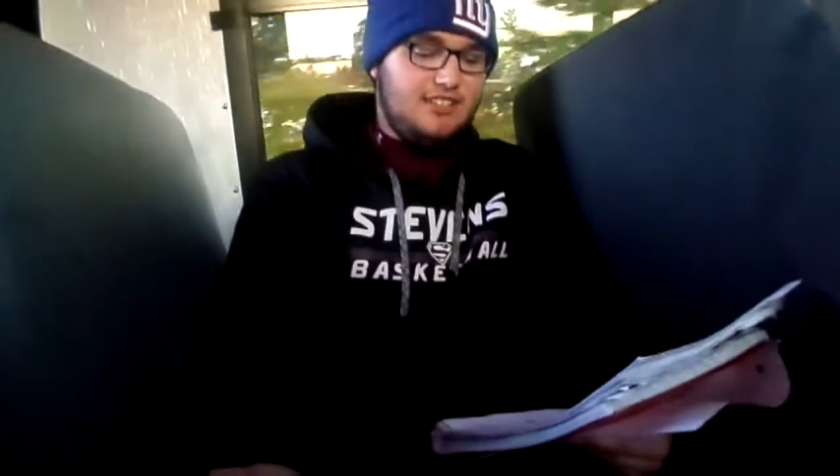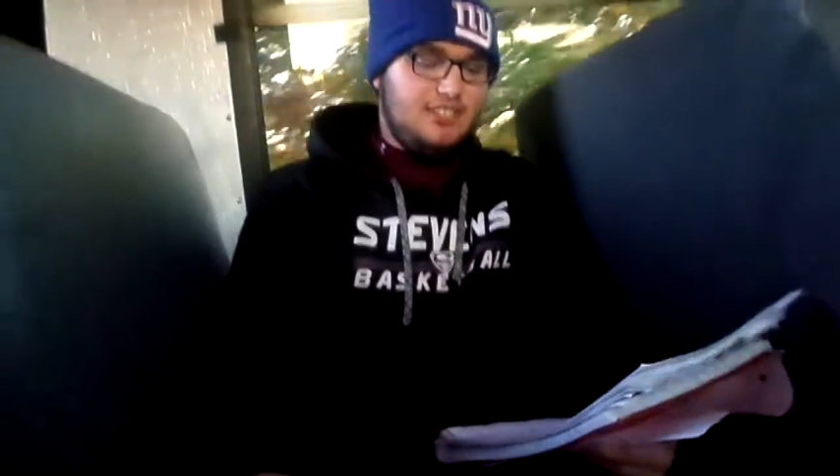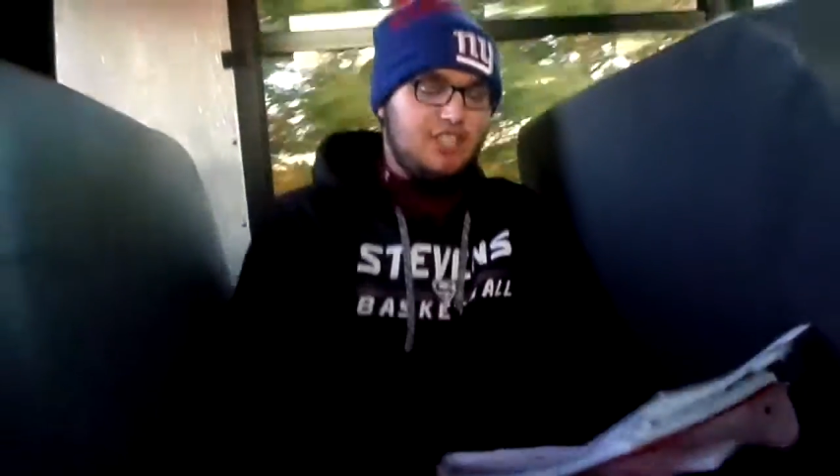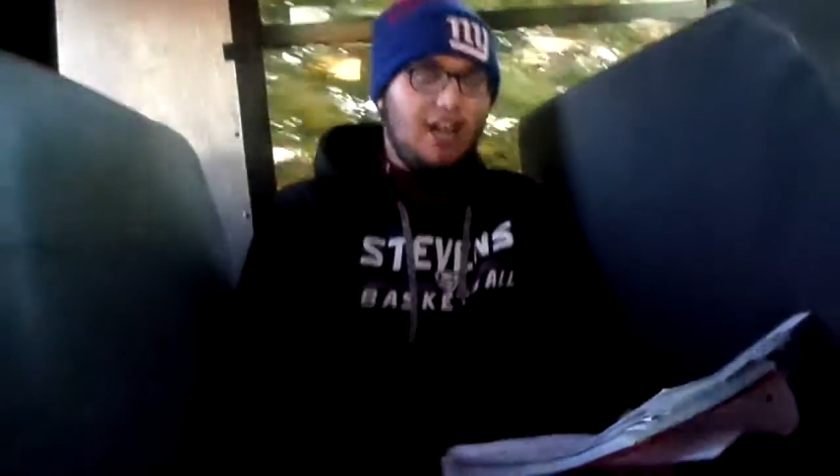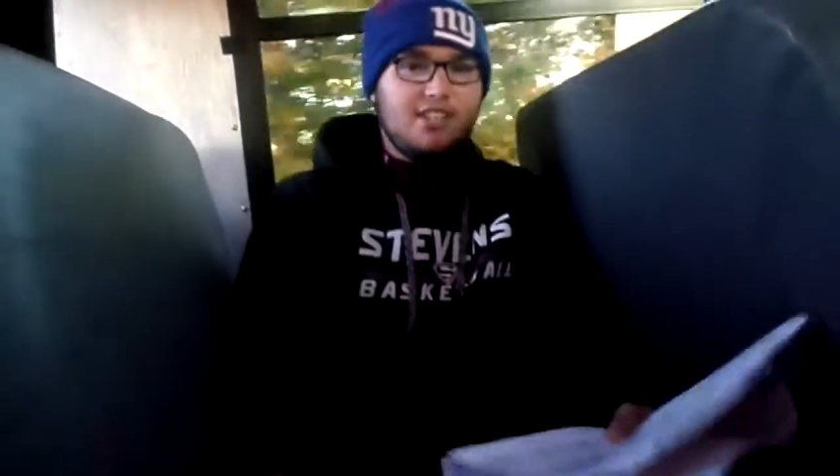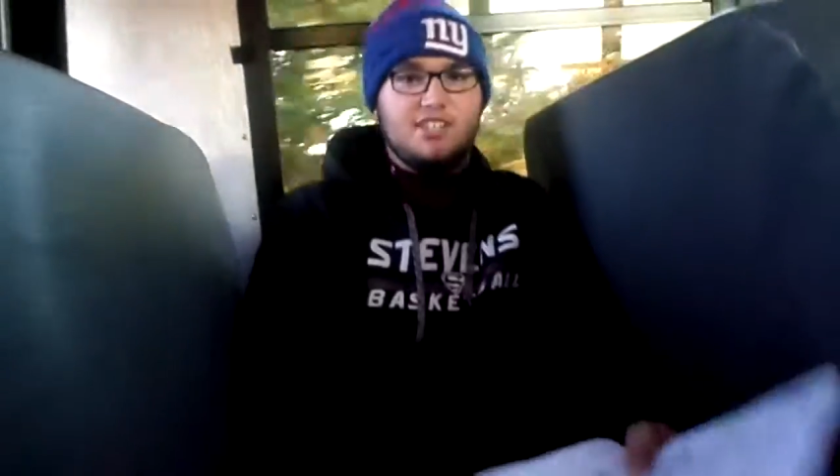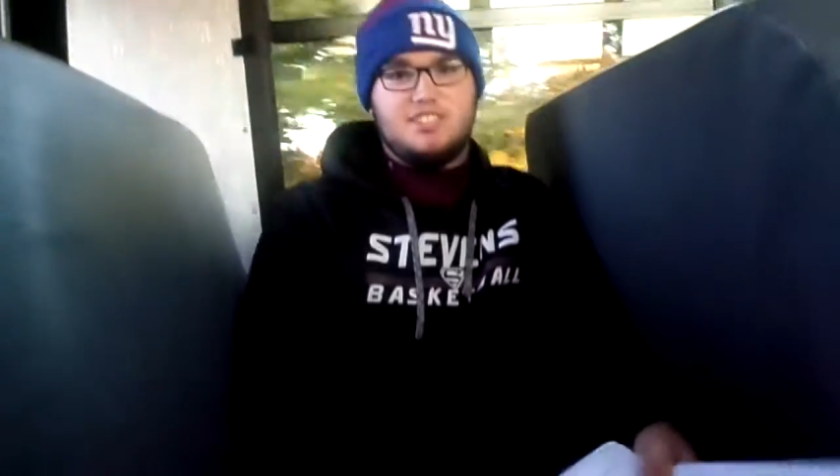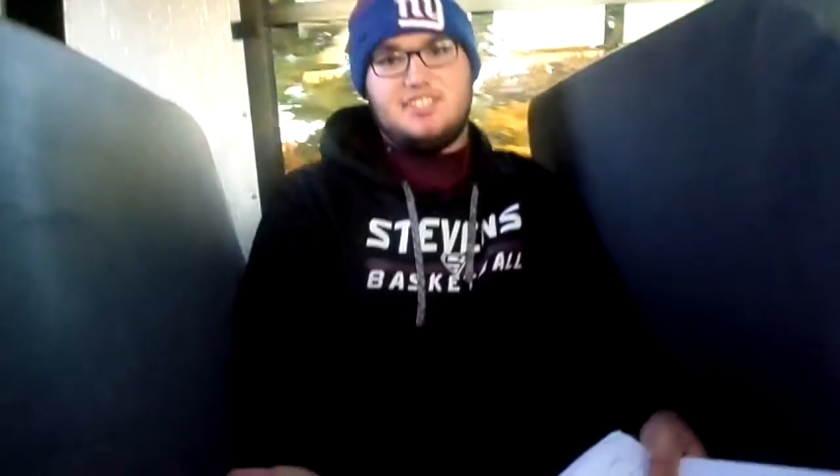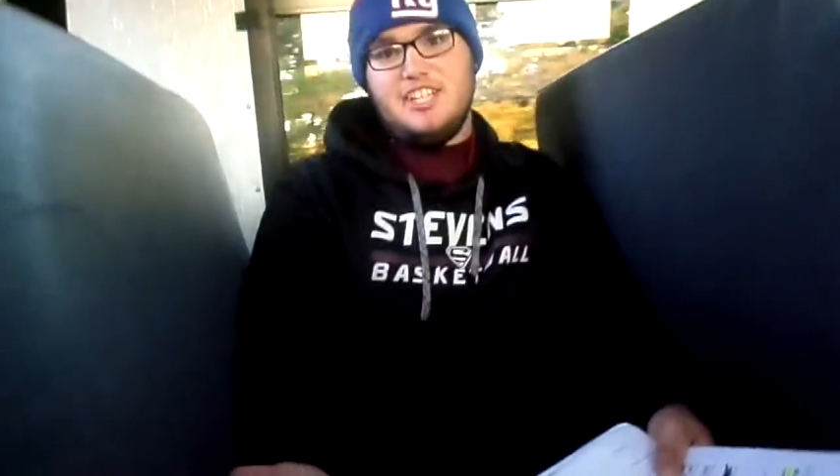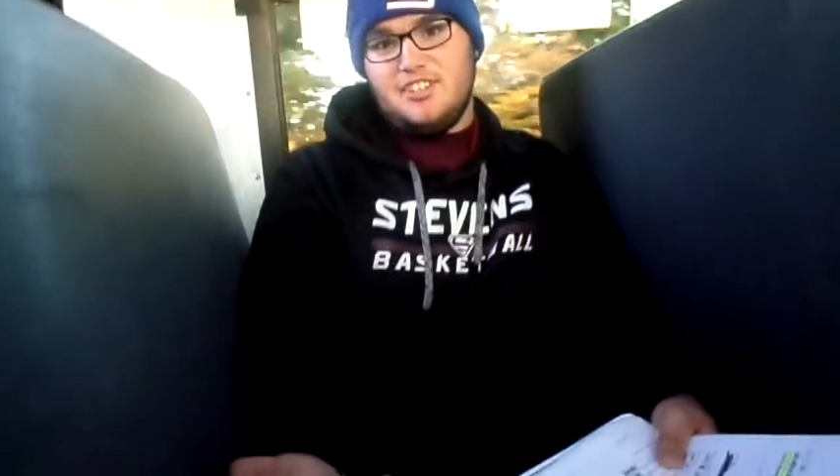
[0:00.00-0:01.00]
the Chargers
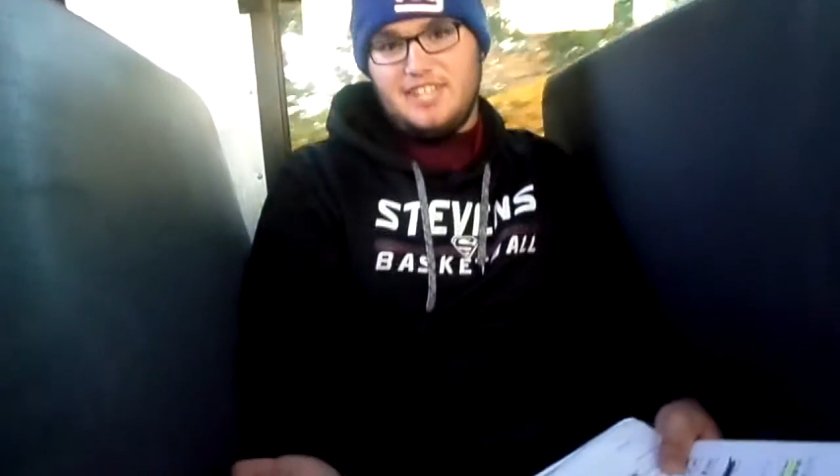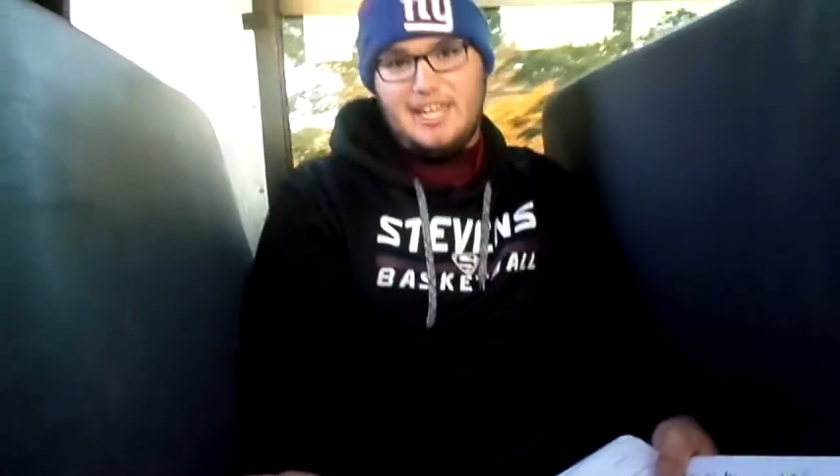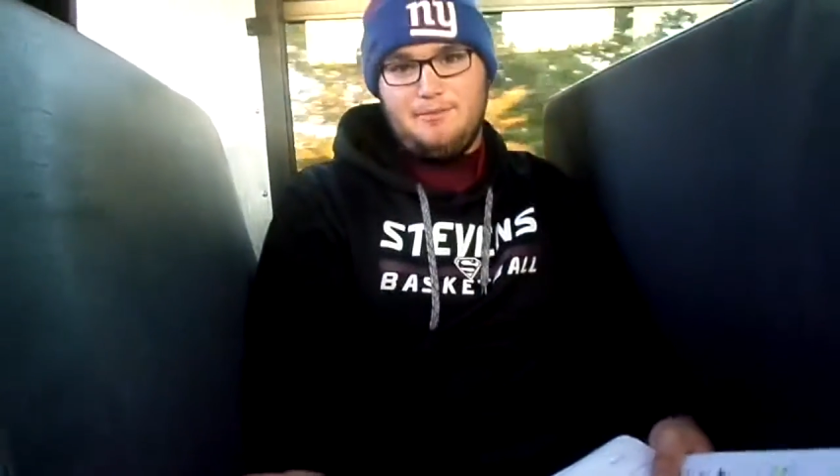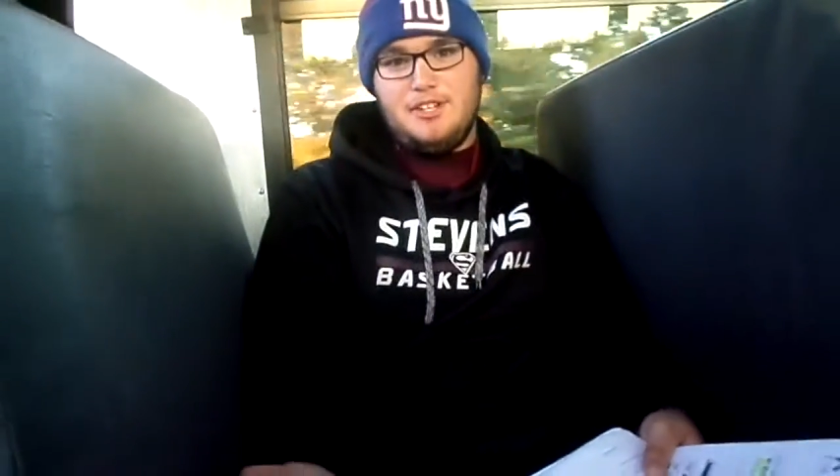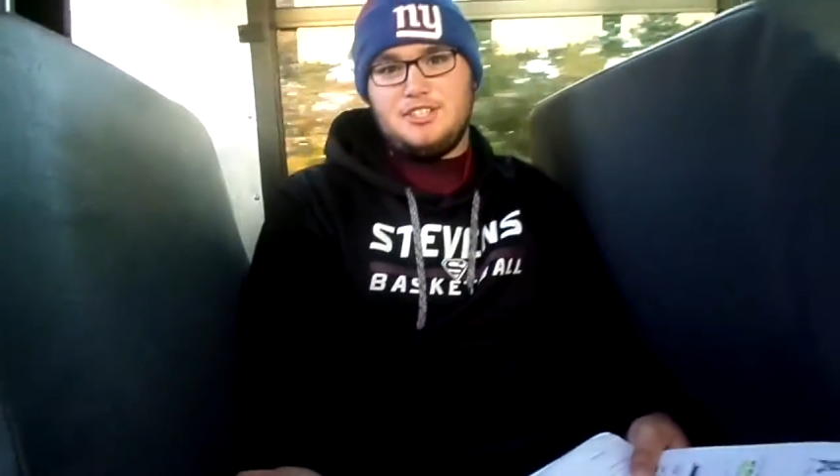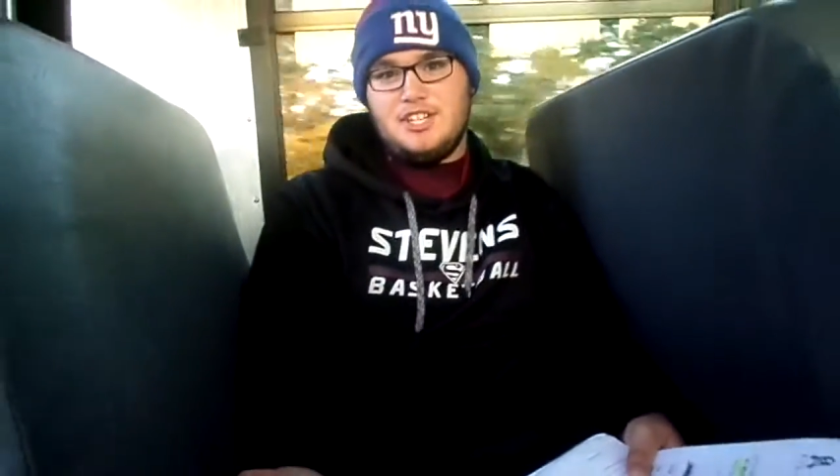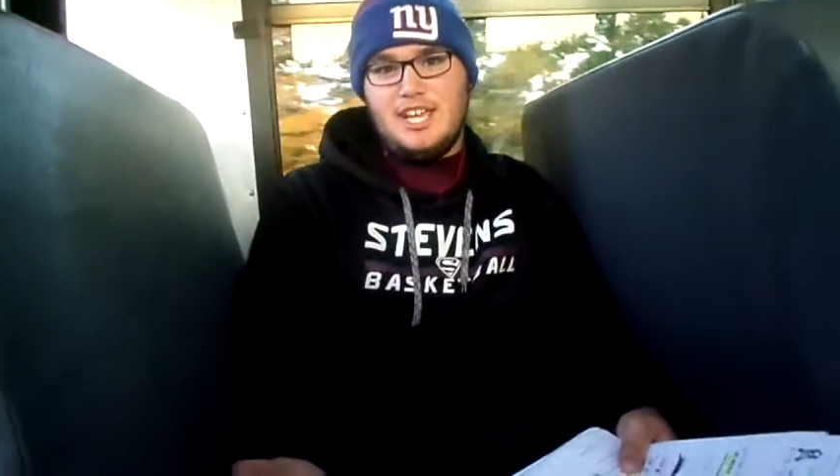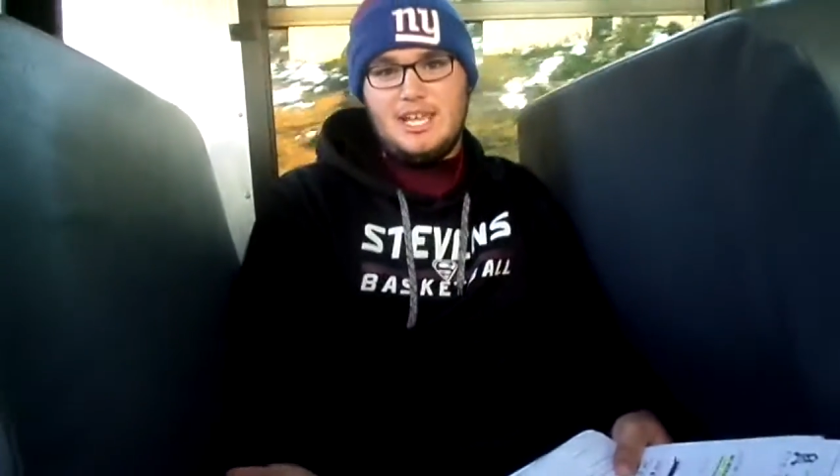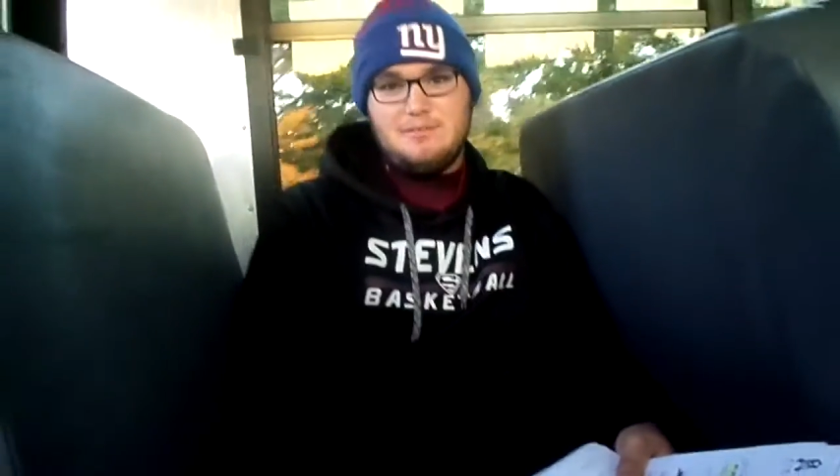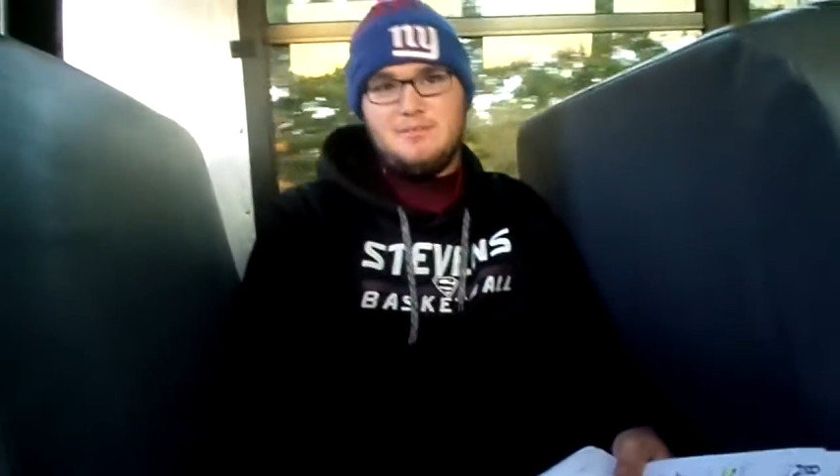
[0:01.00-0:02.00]
still can't finish a
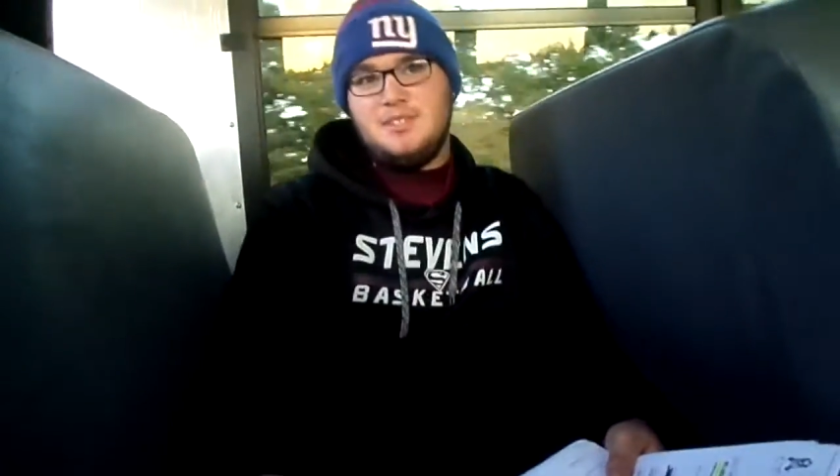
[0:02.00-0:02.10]
game